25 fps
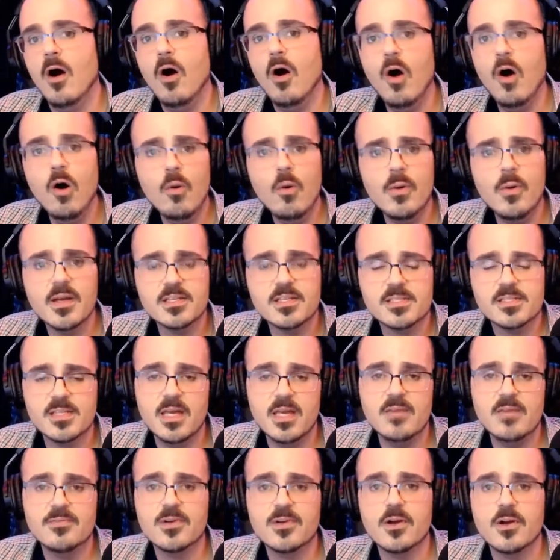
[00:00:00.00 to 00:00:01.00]
Always
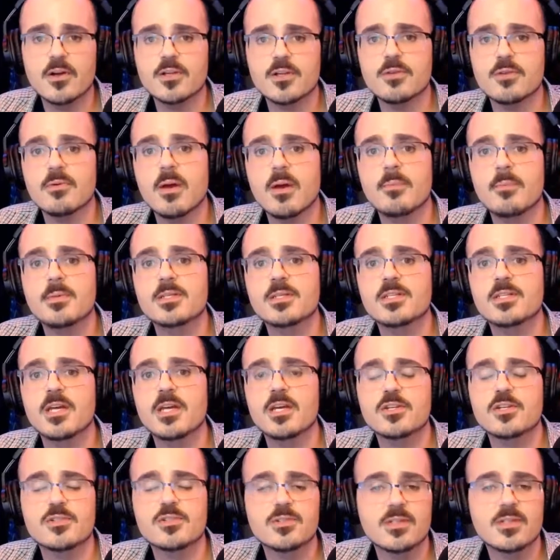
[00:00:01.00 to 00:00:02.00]
safeguard your
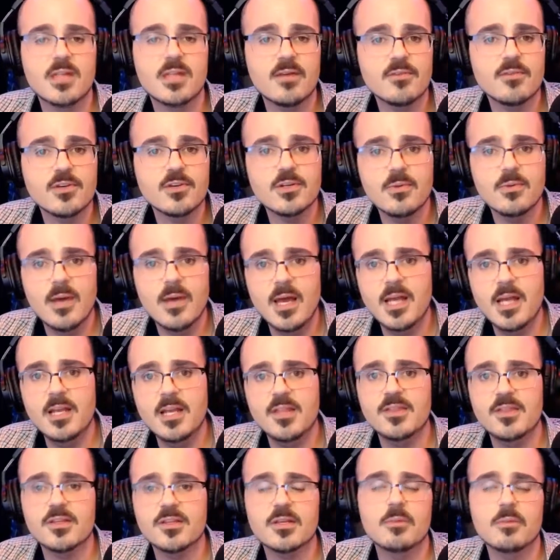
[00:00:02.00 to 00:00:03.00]
reputation and never do
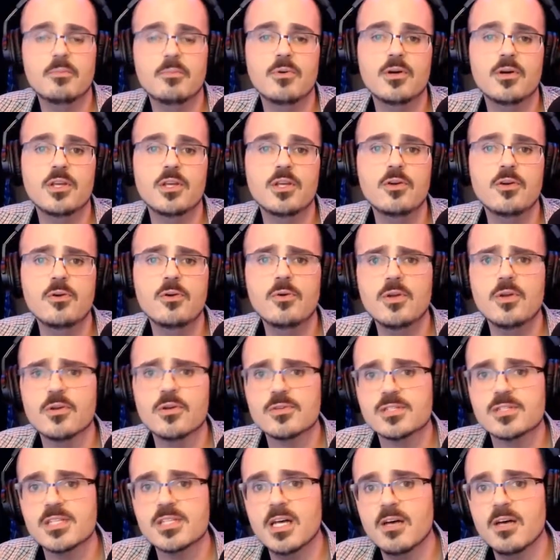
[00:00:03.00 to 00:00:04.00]
anything to put you,
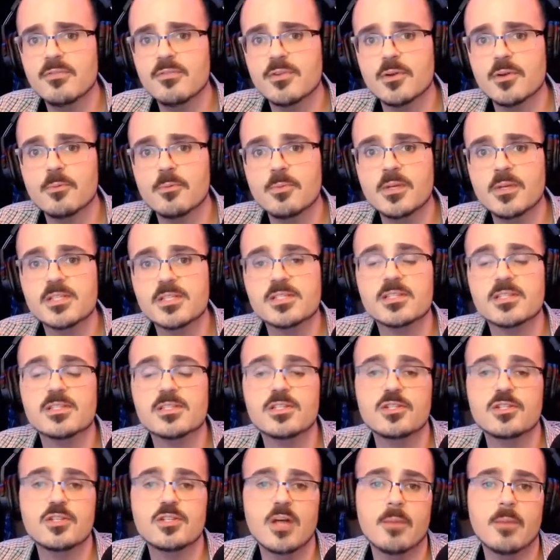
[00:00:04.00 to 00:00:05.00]
yourself, or your business
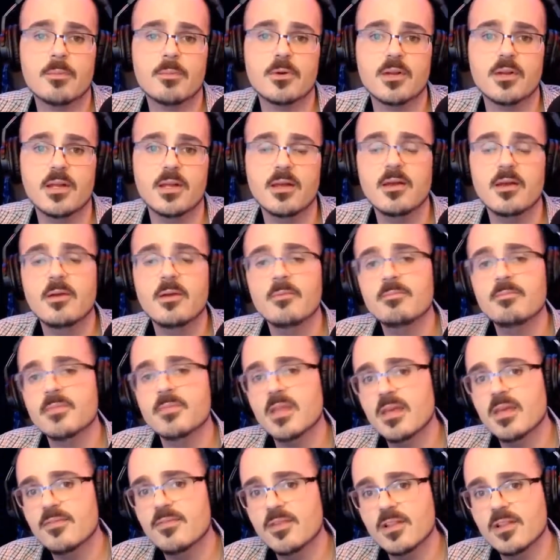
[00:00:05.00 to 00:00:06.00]
in jeopardy.
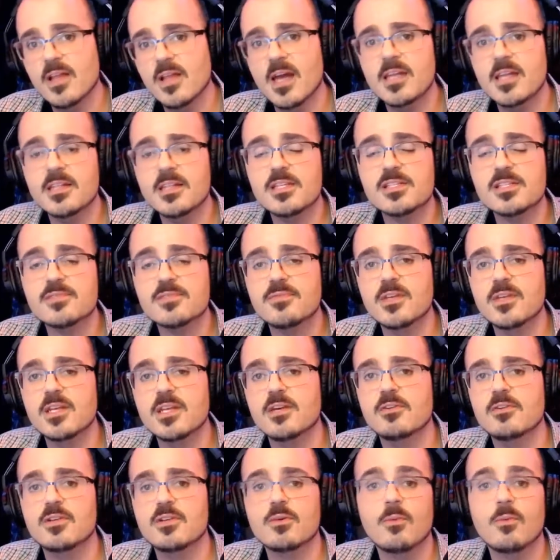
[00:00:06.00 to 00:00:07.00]
If you like this
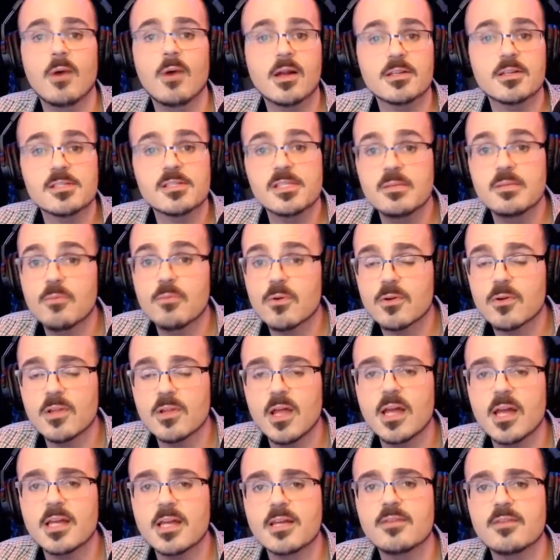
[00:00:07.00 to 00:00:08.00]
video and you want to see more
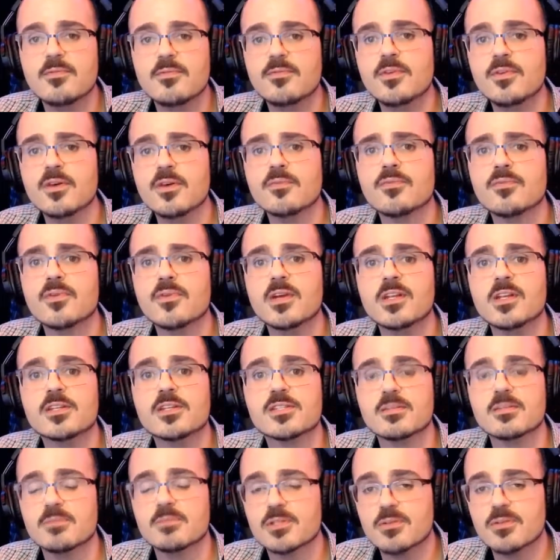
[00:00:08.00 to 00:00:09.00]
like it, feel free to
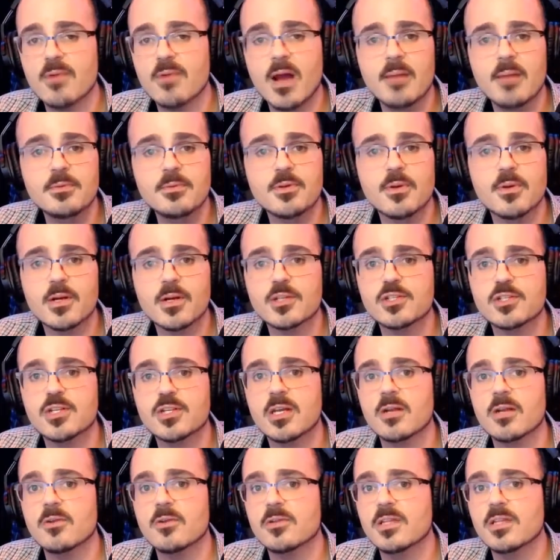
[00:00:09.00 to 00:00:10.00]
subscribe to our
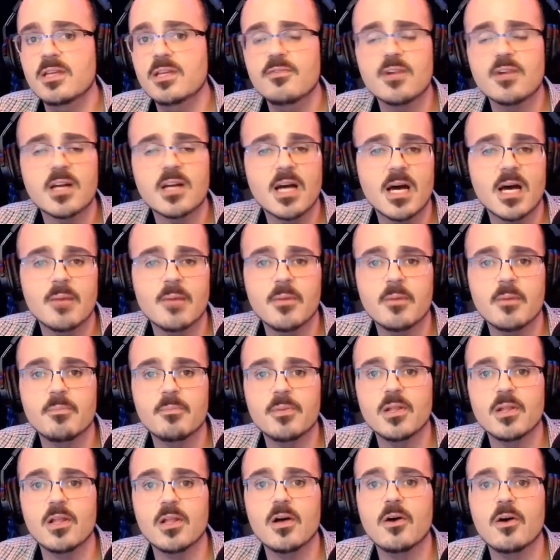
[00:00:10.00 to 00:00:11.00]
channel, leave a comment
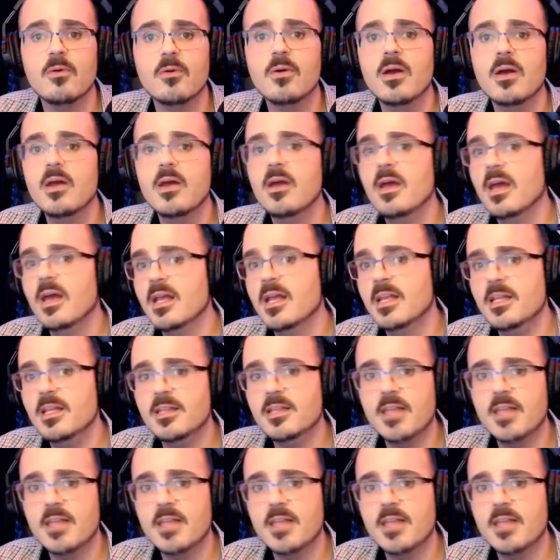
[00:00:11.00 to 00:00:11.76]
below, and hit